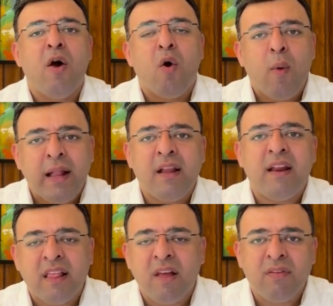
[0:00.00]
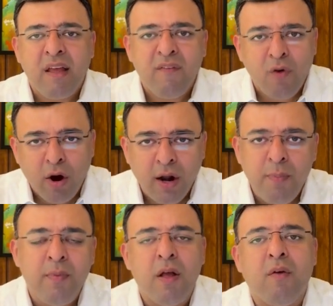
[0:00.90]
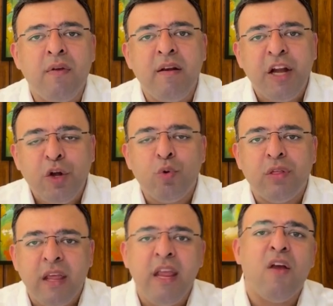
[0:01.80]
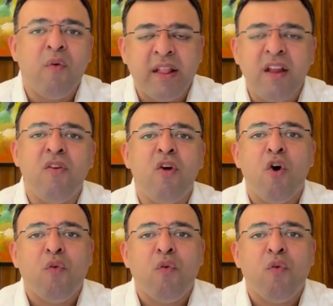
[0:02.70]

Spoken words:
While the reserves have gone up, we need to see whether